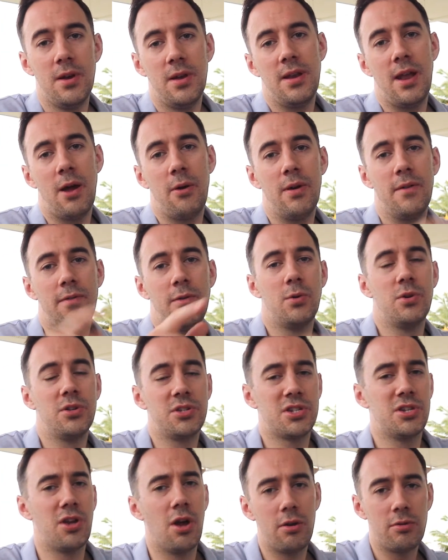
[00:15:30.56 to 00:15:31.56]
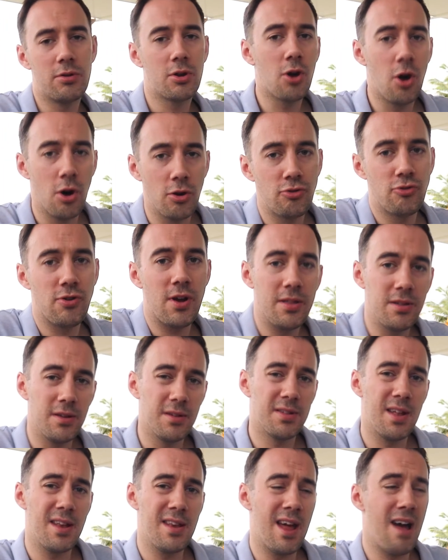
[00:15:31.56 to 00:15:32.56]
Now, if you want to know, the contract that you
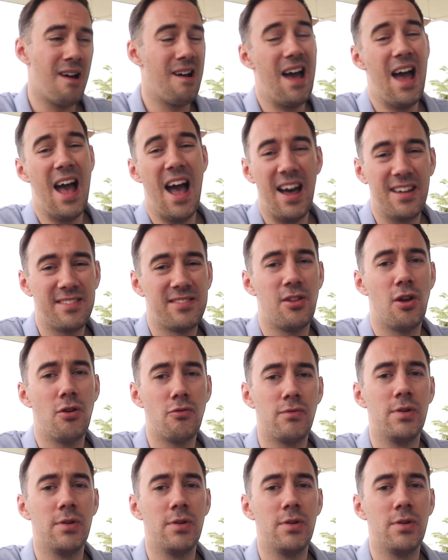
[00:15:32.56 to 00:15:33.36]
send out has no